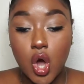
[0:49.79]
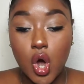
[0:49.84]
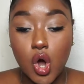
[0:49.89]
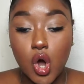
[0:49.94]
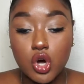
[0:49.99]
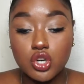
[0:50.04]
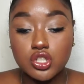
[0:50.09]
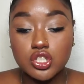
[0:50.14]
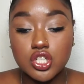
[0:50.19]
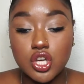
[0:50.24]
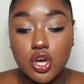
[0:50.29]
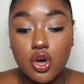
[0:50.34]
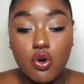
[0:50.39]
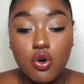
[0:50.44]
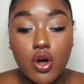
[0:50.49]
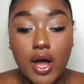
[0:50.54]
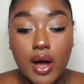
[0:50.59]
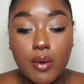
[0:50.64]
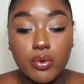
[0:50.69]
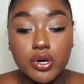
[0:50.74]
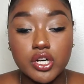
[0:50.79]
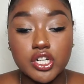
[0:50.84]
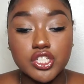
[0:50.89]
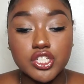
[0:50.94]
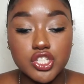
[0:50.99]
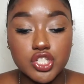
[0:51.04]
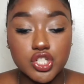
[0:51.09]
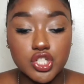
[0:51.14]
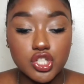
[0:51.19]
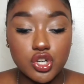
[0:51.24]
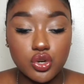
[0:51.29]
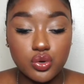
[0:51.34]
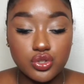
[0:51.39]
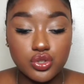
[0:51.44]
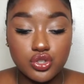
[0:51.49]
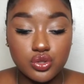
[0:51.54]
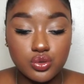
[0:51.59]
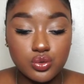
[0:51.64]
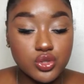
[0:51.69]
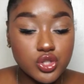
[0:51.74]
Also, I wanted to show
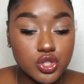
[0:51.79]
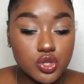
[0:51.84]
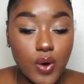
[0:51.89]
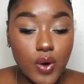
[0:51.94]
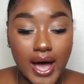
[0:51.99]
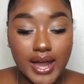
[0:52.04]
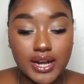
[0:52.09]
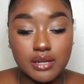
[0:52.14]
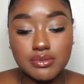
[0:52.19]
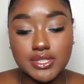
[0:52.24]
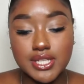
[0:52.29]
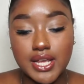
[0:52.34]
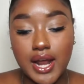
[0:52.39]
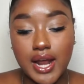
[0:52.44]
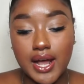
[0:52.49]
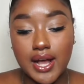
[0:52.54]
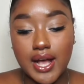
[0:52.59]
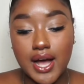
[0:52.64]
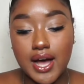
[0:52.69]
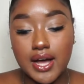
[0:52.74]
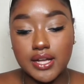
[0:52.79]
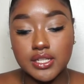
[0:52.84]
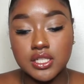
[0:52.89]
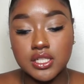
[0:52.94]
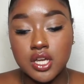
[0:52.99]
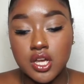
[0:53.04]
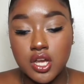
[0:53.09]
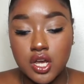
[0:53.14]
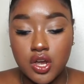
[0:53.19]
you two items that I got